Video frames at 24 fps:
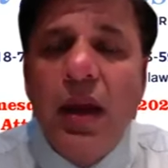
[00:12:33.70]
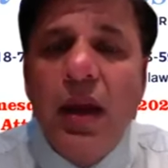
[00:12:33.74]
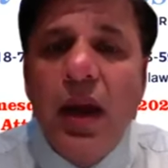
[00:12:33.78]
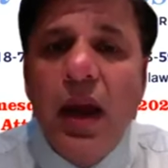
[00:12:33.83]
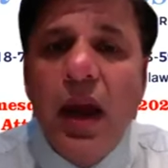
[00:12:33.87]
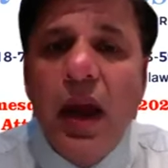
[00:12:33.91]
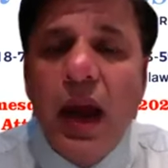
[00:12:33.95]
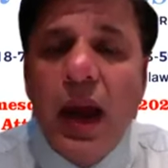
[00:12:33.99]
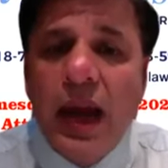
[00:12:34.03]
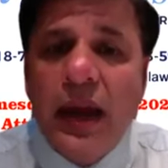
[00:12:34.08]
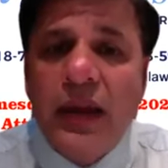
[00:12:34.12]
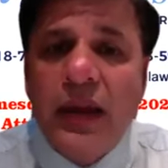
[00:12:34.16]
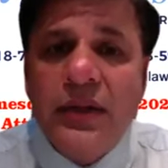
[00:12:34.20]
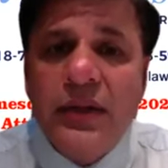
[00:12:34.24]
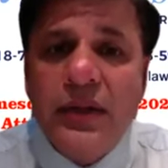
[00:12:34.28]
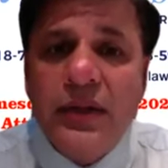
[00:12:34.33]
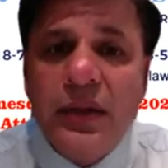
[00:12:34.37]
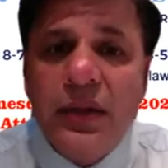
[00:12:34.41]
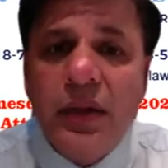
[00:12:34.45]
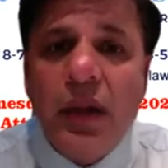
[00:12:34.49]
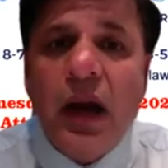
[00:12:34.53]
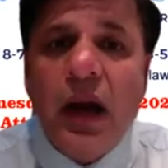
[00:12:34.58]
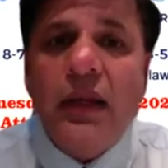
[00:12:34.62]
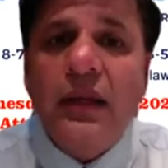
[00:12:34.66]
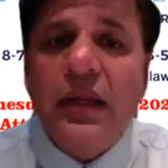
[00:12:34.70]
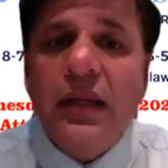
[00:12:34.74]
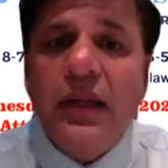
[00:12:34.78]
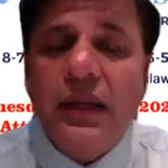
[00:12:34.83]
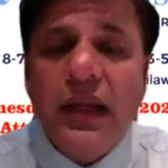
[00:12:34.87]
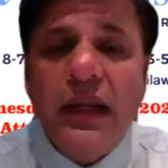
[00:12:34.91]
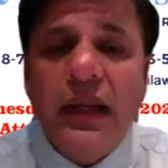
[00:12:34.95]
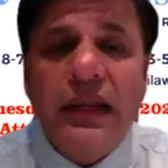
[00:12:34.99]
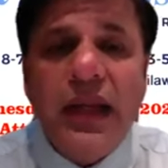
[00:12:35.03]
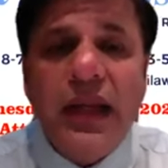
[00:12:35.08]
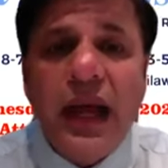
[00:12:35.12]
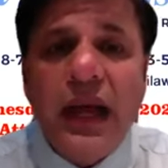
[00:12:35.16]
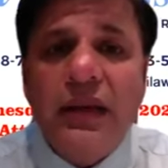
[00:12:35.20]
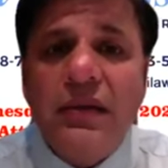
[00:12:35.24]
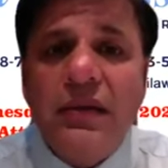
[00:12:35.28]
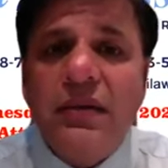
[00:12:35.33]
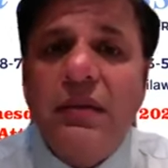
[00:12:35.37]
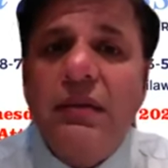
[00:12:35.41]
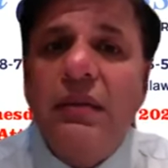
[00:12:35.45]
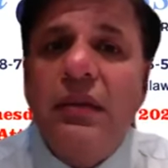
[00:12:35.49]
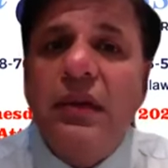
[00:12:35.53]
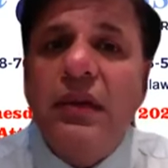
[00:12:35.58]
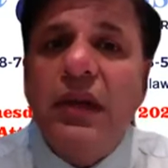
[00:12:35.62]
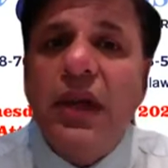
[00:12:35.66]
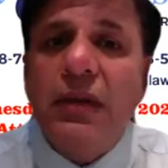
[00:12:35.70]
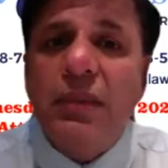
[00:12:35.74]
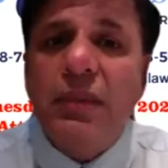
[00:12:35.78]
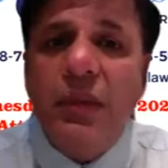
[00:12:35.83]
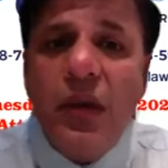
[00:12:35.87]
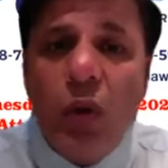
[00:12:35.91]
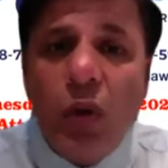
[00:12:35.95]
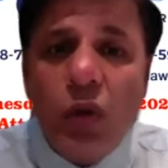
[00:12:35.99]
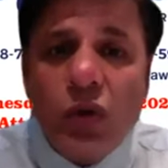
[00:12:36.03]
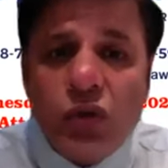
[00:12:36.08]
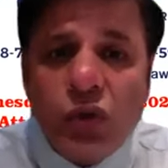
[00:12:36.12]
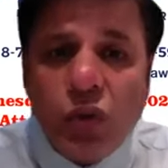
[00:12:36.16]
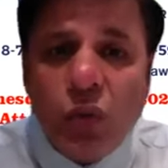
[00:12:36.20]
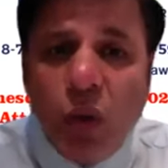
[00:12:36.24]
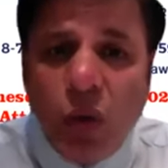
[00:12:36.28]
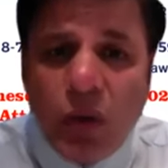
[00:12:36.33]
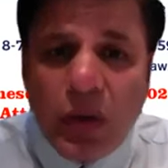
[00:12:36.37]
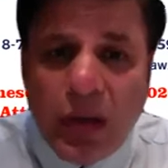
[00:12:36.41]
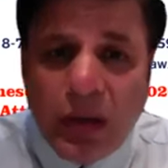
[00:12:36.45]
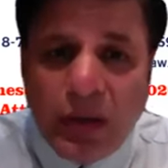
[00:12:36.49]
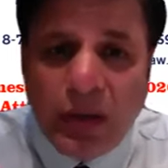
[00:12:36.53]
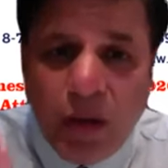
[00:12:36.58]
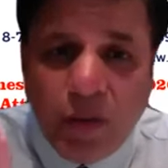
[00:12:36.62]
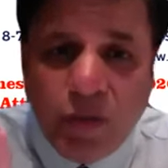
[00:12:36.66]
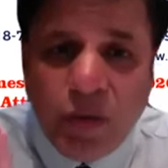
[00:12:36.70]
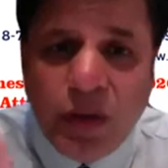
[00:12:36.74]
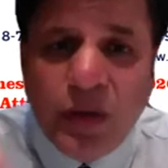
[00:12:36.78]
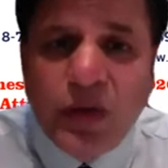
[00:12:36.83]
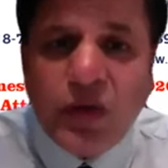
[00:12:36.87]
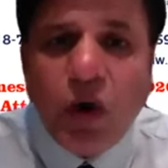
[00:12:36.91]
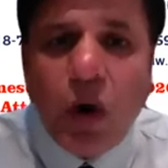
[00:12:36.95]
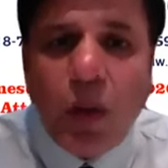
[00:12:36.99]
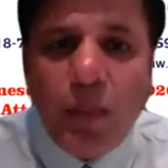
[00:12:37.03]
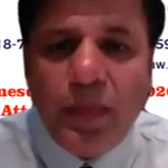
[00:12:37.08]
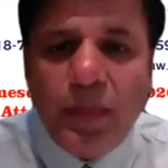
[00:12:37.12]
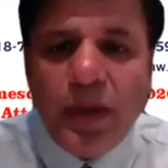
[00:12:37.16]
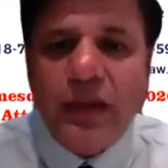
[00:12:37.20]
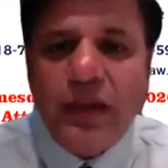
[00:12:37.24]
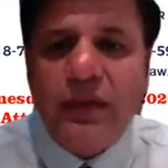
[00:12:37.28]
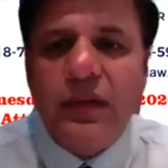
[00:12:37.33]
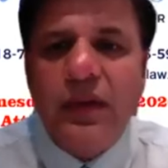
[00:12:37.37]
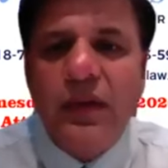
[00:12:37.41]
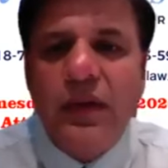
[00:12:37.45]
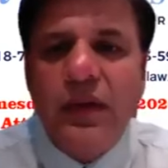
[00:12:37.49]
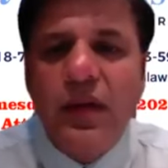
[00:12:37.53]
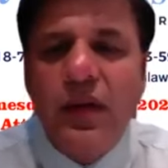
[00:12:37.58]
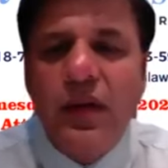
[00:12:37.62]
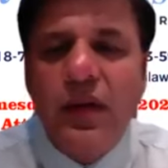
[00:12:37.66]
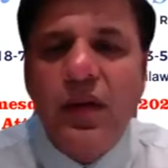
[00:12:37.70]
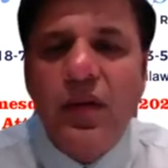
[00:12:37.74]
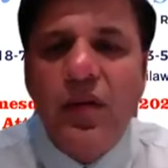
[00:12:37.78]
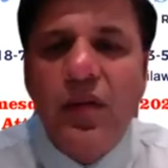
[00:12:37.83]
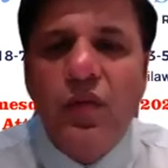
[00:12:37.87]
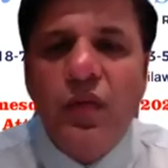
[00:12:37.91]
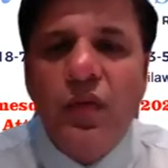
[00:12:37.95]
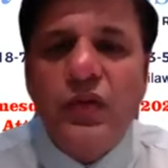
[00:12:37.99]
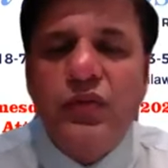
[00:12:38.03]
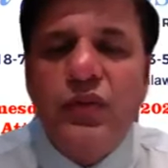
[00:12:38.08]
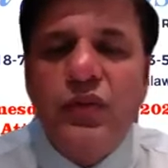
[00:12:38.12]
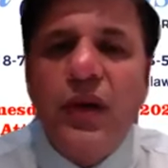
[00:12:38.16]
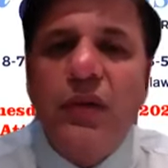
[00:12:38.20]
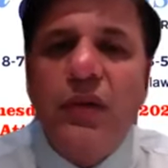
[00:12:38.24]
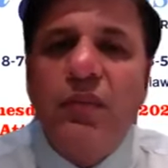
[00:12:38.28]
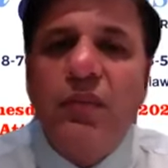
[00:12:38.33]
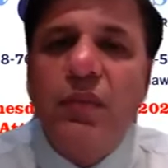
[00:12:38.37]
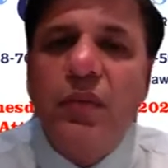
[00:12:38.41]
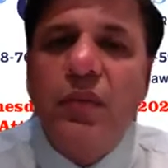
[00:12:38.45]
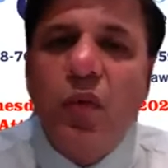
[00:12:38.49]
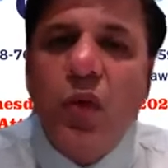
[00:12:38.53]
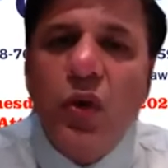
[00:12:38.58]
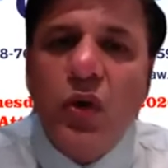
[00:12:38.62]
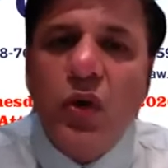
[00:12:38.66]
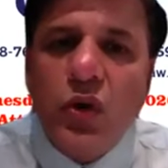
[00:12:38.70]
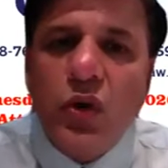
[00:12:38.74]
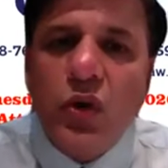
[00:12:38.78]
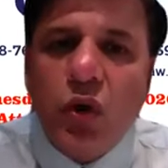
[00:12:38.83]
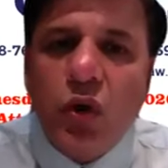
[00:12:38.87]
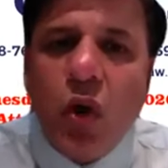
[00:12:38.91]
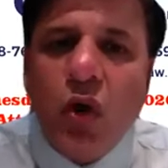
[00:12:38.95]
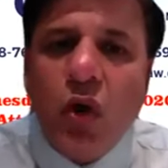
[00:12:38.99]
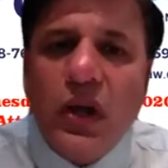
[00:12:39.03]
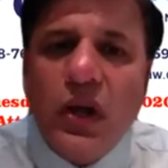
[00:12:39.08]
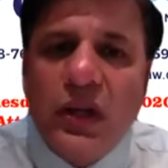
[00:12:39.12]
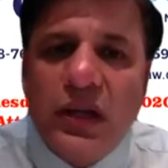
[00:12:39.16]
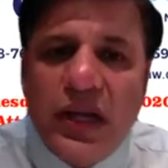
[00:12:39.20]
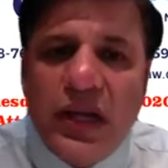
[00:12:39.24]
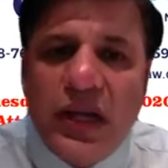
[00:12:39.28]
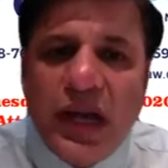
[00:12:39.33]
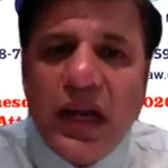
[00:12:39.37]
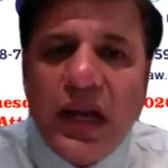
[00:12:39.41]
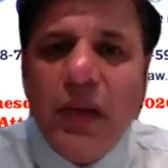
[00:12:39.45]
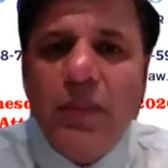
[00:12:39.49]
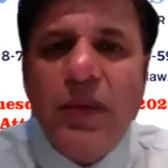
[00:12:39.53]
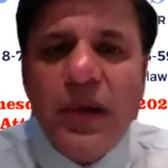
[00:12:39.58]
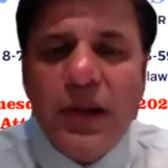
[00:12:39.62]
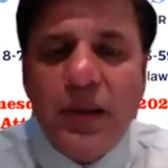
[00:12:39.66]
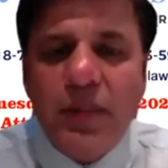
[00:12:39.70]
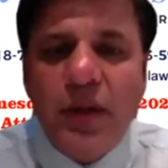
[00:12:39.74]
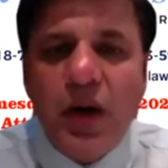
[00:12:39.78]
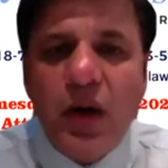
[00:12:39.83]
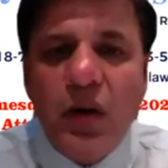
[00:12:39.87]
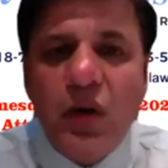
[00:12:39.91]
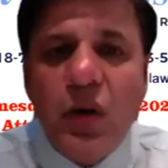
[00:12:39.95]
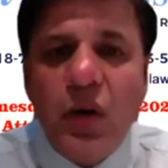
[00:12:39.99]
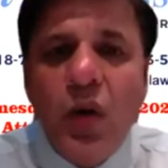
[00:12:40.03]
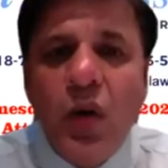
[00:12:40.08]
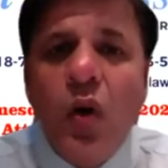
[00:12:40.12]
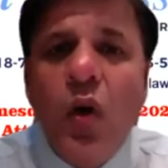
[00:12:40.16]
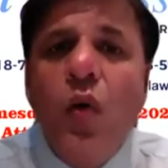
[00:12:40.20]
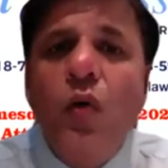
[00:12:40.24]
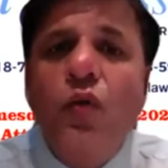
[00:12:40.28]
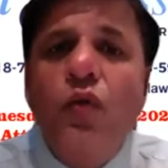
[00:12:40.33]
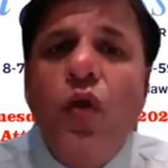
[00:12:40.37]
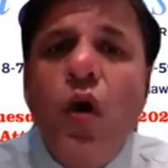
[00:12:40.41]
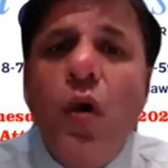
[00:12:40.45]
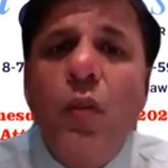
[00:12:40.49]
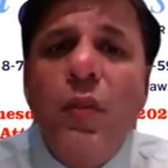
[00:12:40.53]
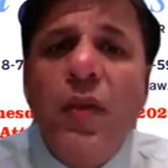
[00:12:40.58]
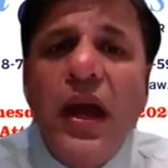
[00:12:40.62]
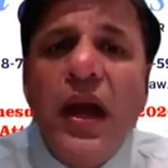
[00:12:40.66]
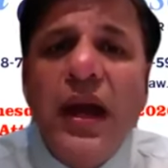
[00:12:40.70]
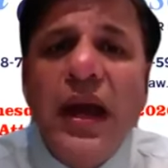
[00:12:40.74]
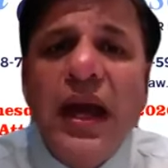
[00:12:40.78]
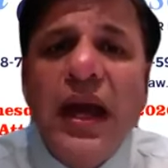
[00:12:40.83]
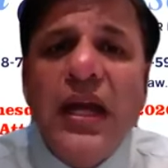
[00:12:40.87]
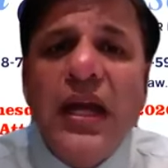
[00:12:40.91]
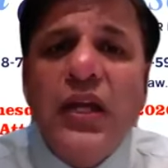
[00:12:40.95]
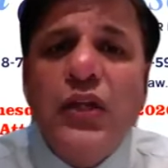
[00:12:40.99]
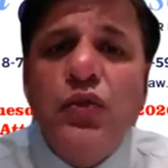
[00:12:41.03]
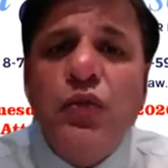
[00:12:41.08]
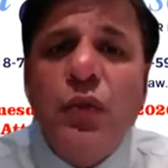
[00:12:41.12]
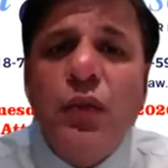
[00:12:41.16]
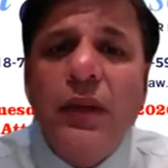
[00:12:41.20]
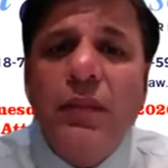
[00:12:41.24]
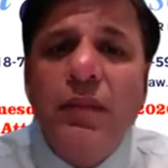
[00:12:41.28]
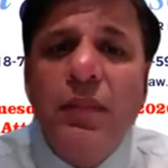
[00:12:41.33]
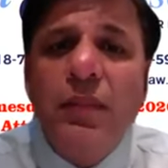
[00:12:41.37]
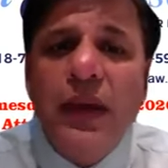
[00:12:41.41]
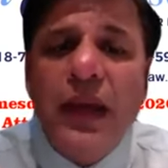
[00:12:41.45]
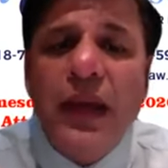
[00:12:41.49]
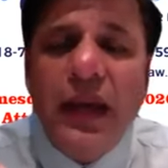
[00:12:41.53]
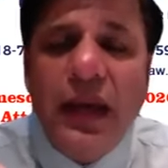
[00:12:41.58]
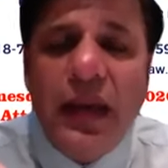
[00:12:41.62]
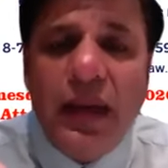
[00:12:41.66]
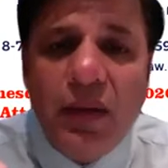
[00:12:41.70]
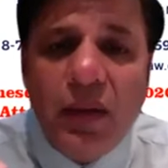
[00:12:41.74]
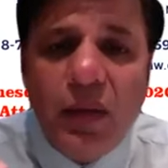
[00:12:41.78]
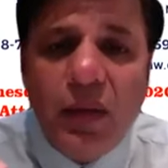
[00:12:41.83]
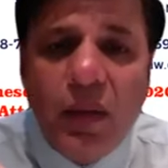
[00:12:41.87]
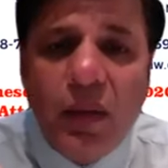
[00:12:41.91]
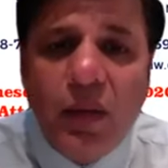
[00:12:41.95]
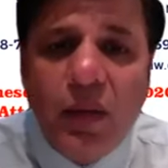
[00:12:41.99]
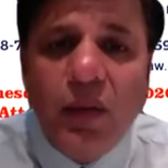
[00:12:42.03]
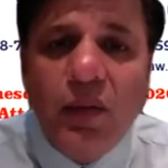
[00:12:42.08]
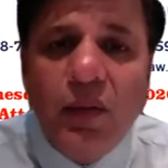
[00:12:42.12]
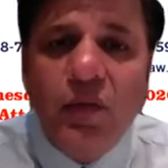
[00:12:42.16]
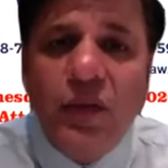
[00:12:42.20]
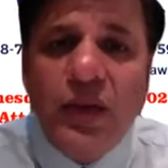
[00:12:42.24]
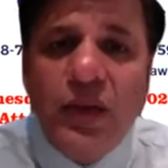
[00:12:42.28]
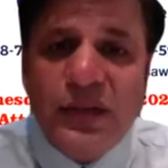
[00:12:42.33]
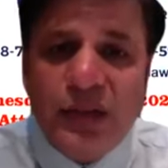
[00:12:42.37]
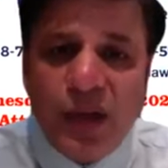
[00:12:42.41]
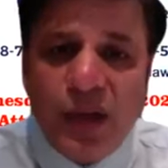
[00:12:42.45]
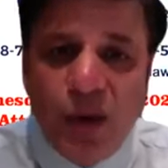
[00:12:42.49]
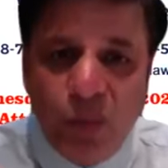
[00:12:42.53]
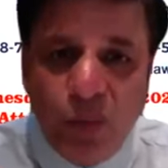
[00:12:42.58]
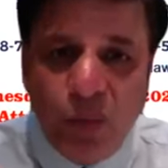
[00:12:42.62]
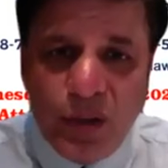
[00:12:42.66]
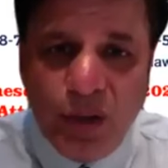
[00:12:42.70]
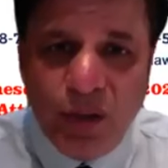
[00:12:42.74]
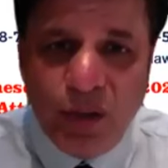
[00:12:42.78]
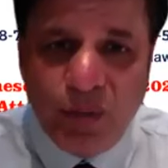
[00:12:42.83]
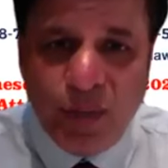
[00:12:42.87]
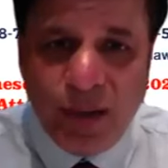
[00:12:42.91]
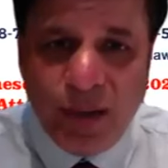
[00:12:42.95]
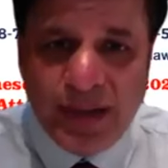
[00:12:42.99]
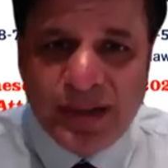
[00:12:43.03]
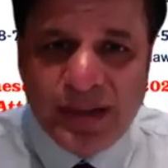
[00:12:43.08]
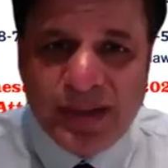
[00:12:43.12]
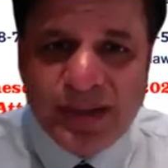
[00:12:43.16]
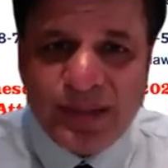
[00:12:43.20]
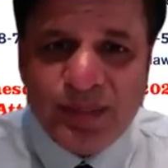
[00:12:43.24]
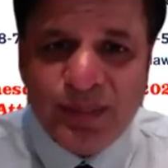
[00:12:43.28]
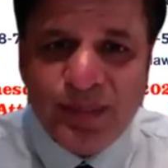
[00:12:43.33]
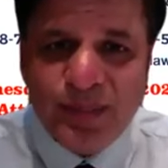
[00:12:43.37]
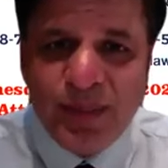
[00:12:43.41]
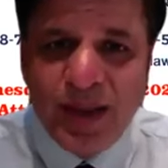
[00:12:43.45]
And other than that, let me also go on a different topic, which we are going to talk a little bit about for my H-1B visa holder friends.